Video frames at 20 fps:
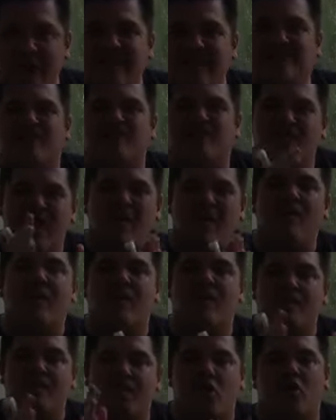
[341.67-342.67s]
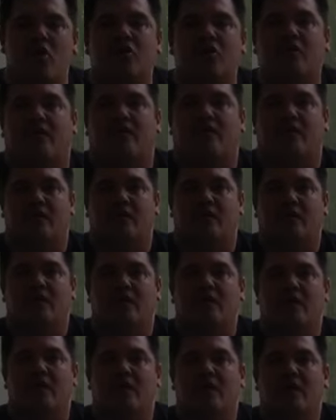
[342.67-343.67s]
It's very important.
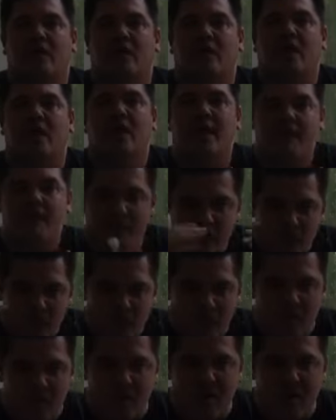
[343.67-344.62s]
If you don't